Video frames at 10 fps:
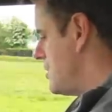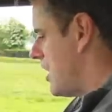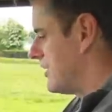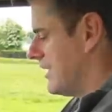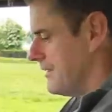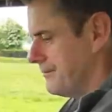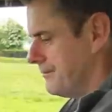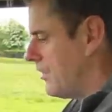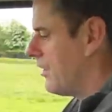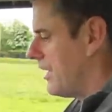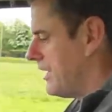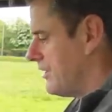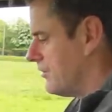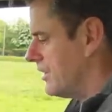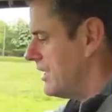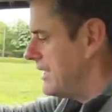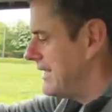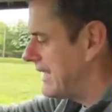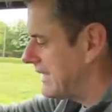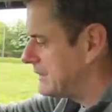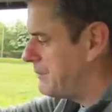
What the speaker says: Nothing. No, no, you do. You get a